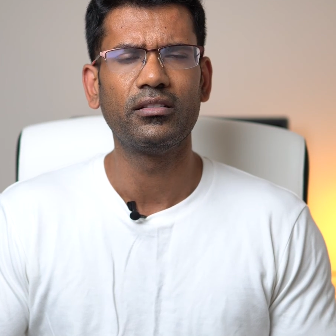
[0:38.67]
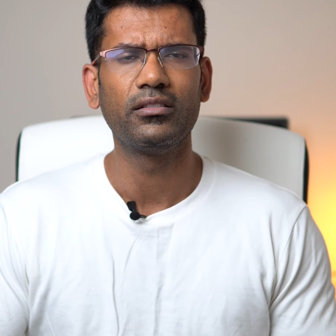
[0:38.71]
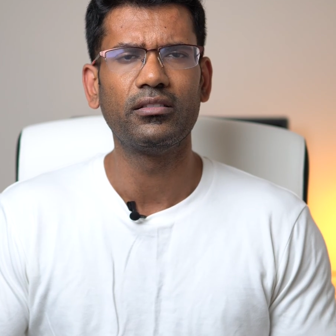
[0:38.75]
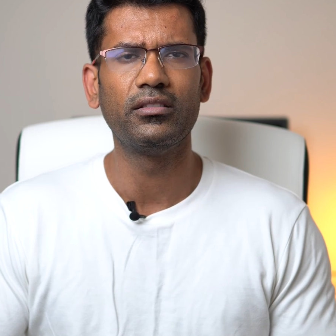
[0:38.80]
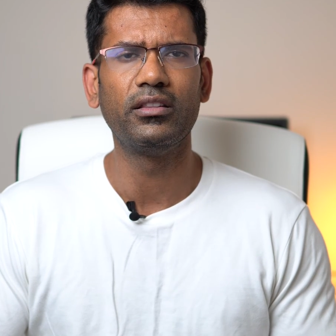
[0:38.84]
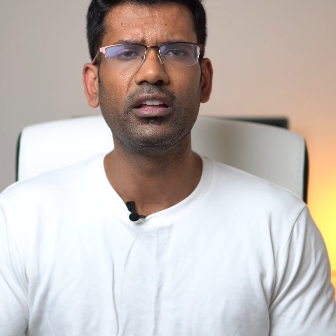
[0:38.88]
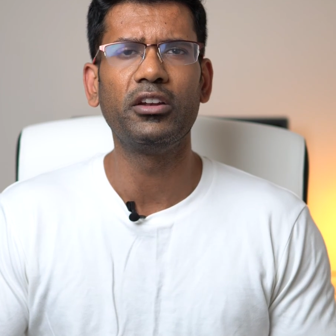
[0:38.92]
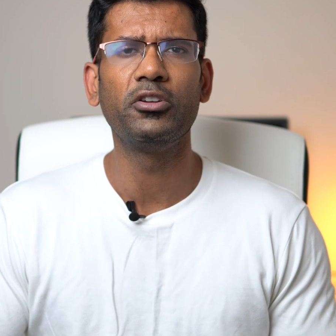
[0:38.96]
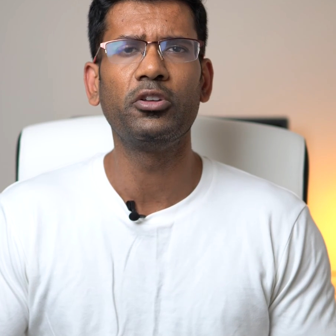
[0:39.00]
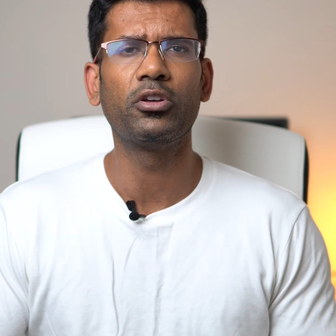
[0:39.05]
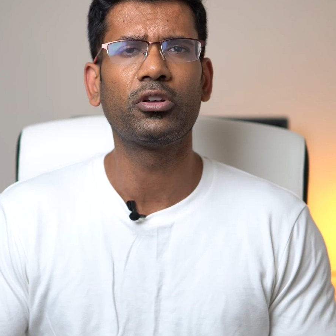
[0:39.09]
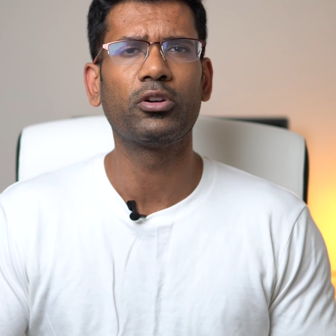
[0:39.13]

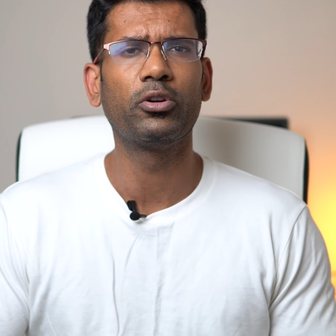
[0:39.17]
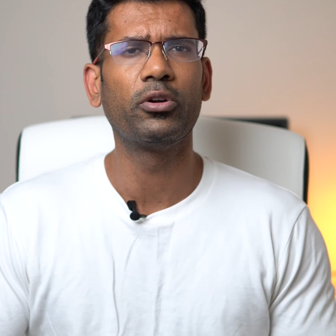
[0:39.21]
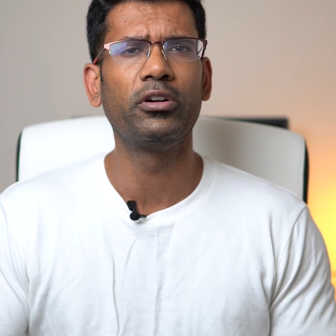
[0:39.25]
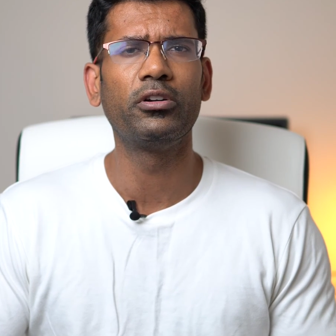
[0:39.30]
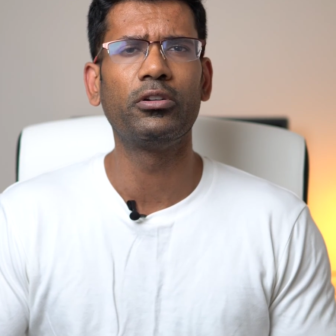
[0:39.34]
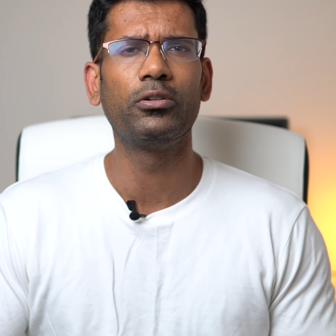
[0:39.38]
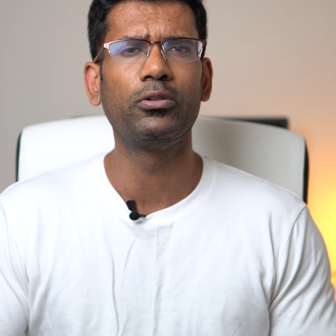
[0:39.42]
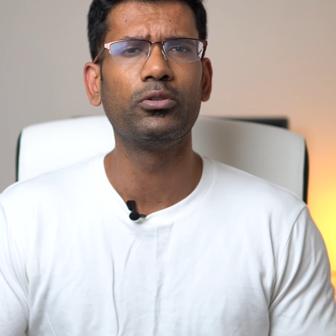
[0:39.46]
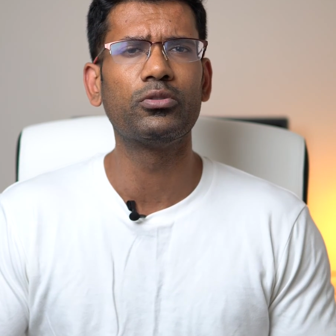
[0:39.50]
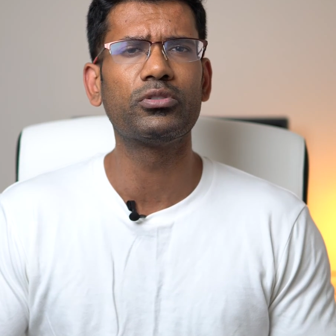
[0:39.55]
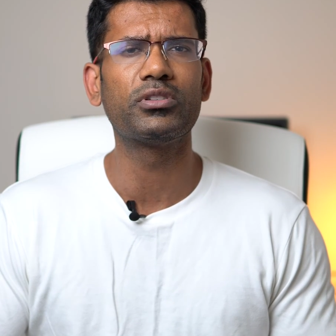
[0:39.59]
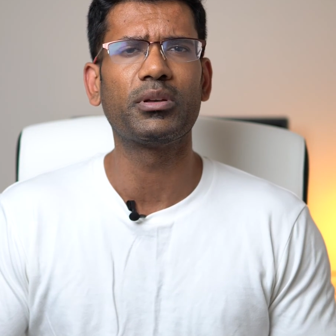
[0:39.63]
then you are going
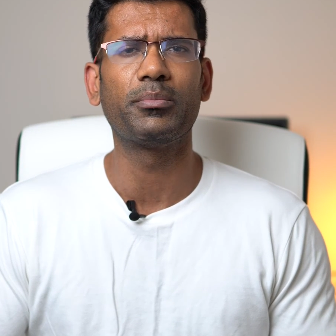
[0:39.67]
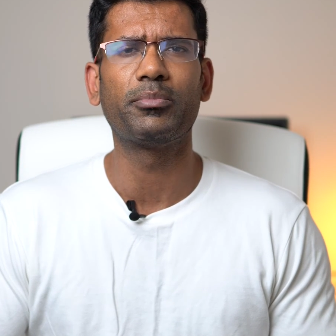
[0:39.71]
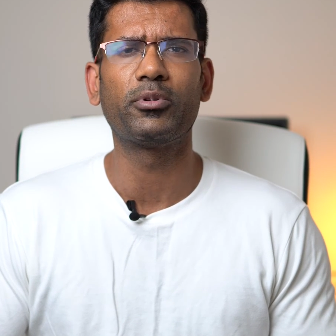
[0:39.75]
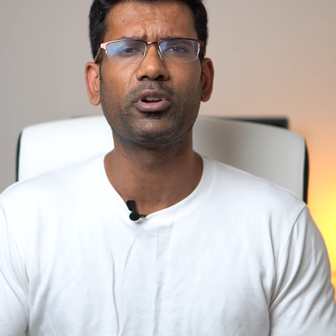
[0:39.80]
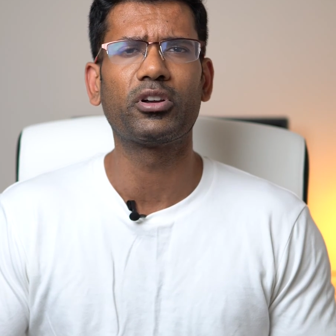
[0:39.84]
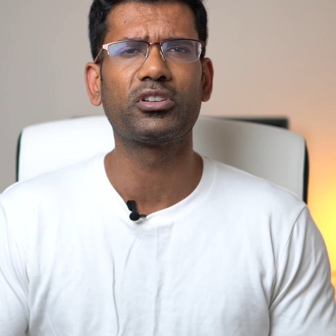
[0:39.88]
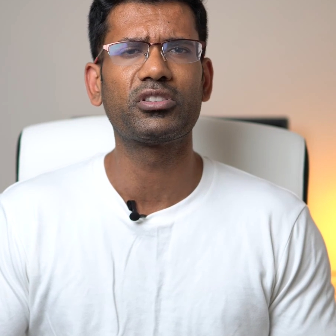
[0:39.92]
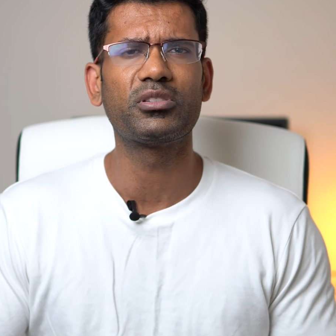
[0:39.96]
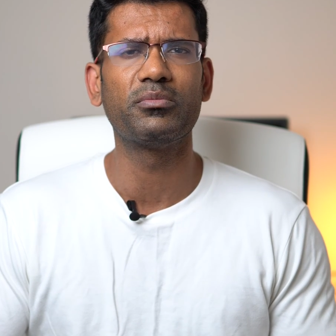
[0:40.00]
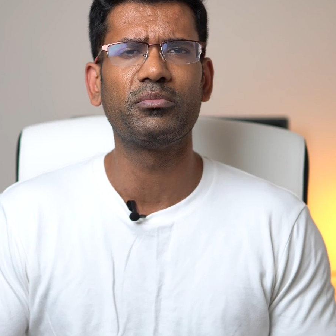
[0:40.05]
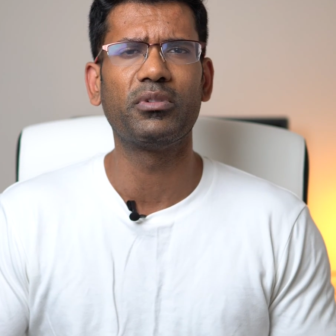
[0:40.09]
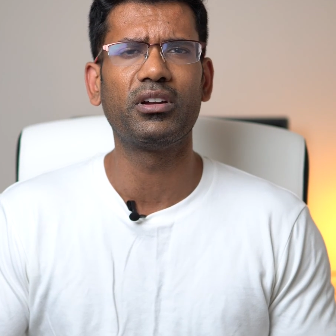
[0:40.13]
to lose
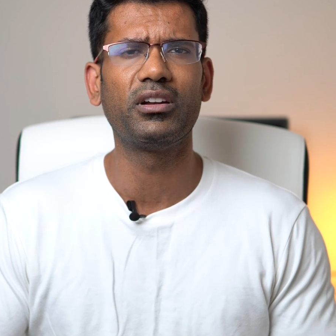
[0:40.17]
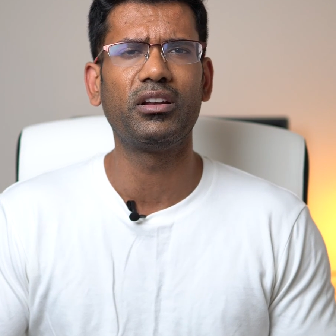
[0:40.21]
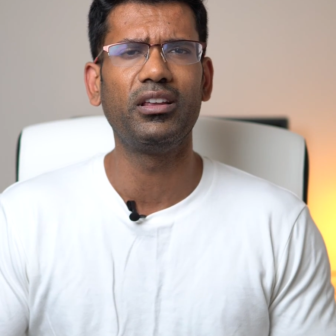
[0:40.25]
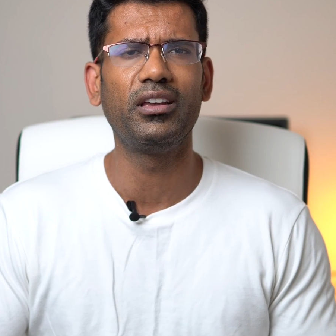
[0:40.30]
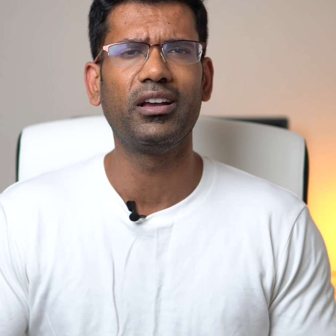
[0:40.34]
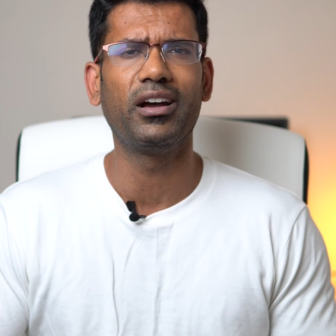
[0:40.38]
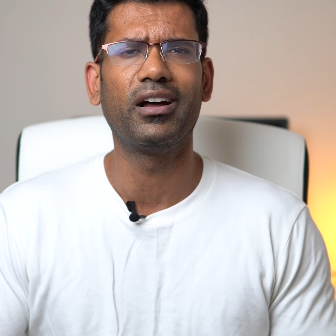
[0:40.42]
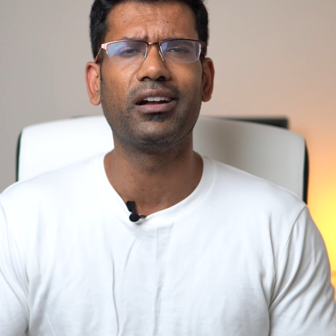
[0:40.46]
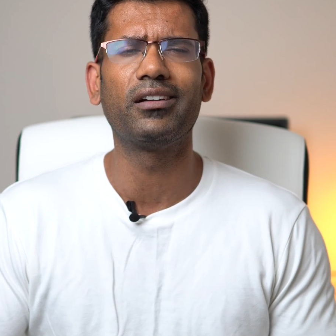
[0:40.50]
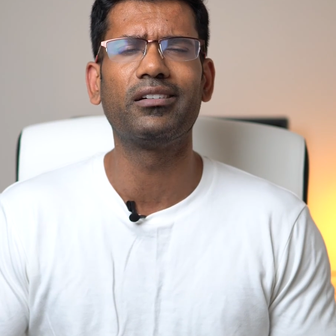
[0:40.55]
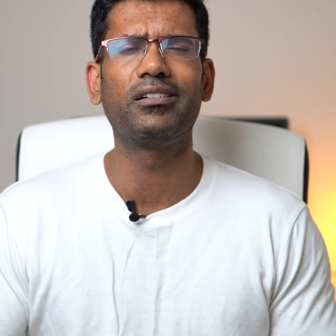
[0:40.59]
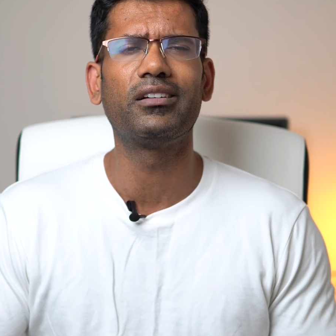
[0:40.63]
approximately
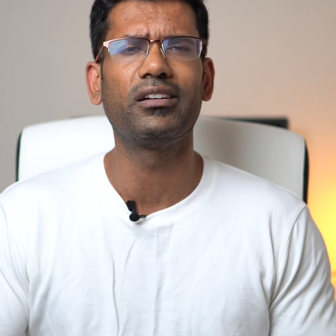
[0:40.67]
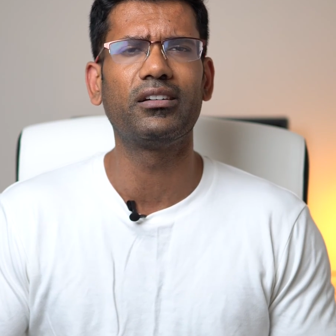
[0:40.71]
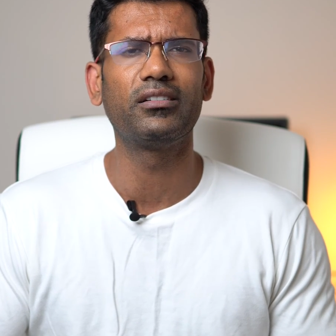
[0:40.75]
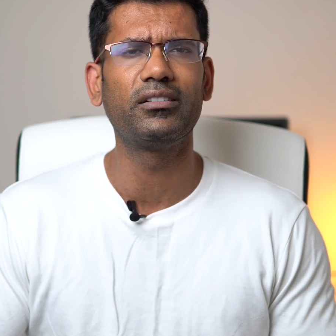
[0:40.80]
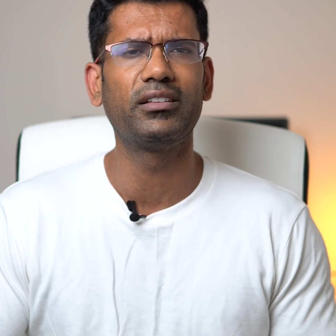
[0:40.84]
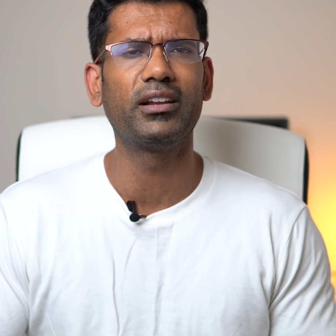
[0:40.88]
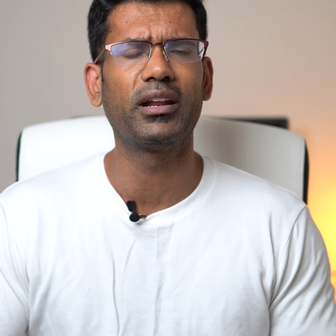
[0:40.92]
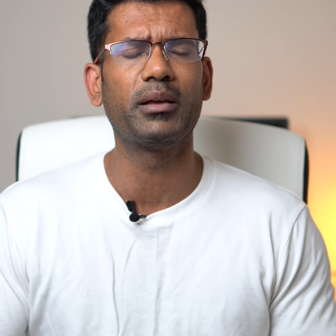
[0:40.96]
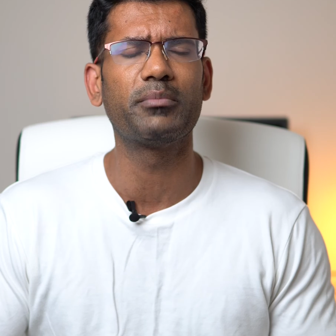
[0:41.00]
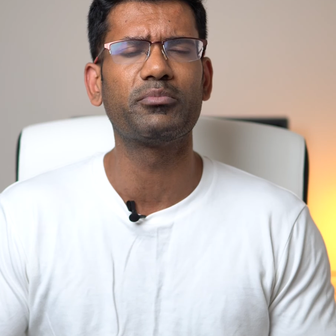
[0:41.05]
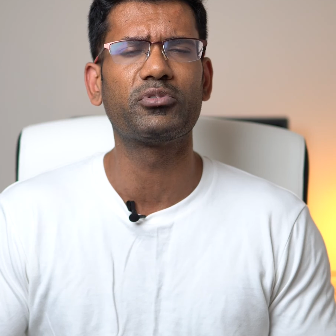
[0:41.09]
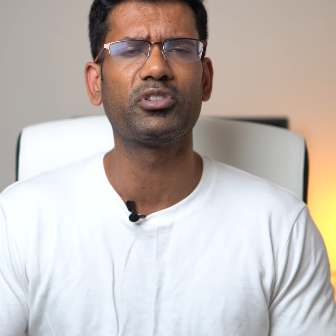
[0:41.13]
100
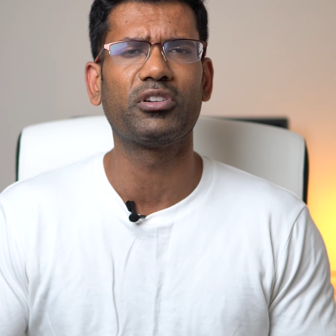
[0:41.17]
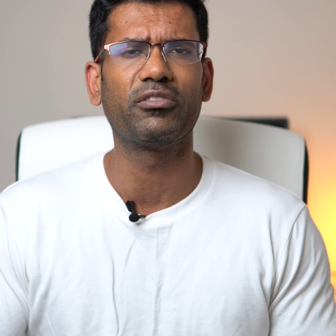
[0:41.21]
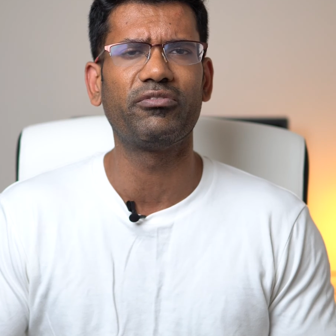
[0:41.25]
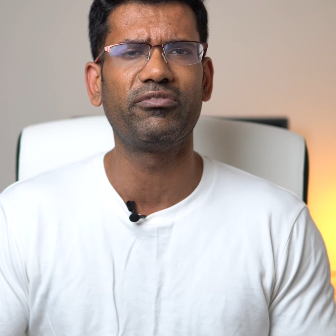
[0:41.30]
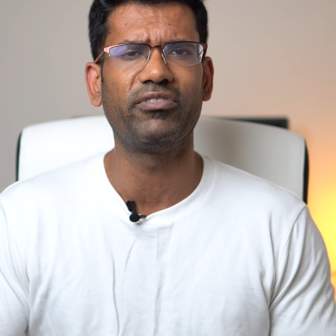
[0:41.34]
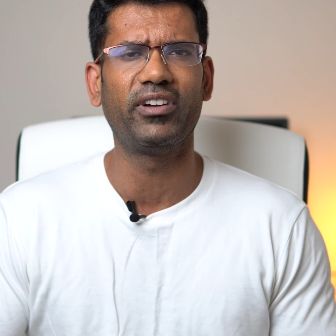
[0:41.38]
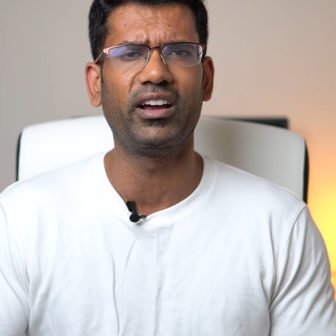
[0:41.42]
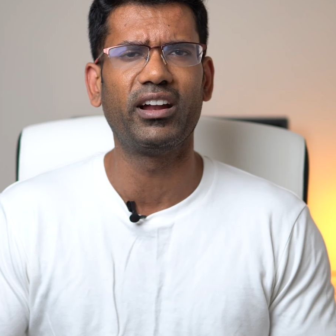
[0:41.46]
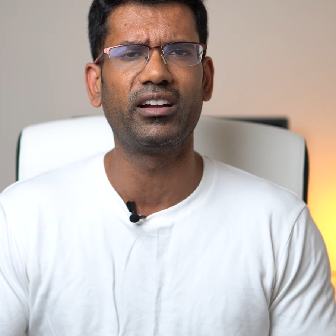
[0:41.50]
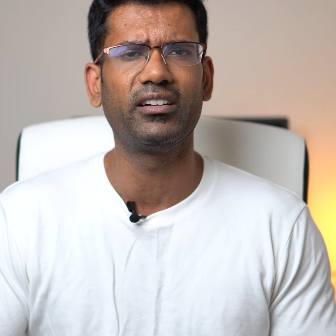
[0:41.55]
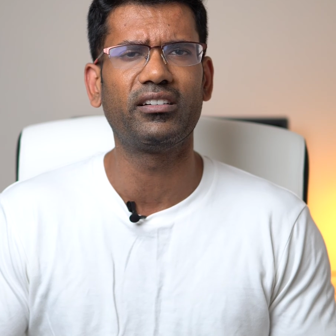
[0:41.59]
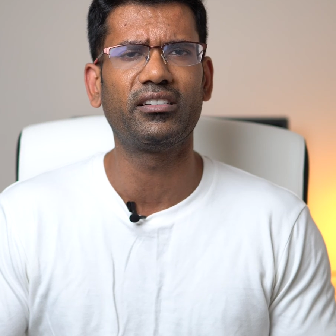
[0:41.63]
grams of
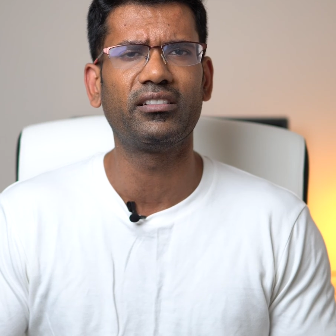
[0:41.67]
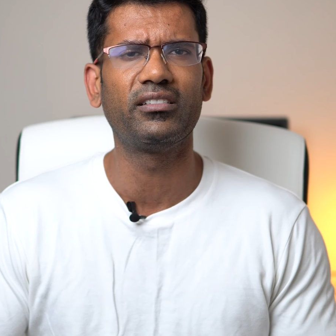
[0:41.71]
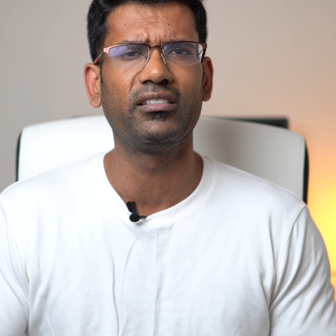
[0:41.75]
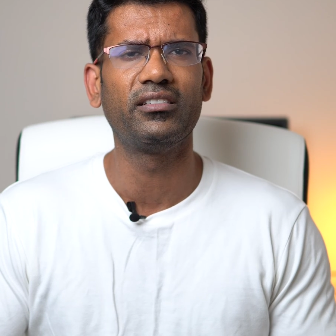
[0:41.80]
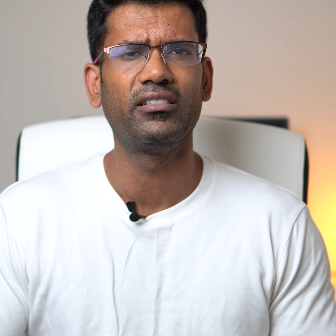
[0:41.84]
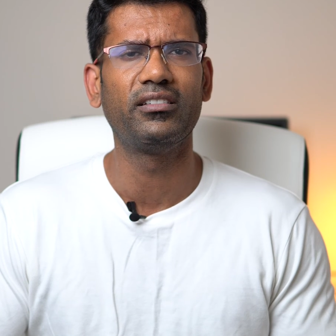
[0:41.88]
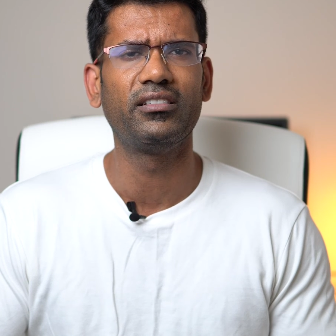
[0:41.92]
fat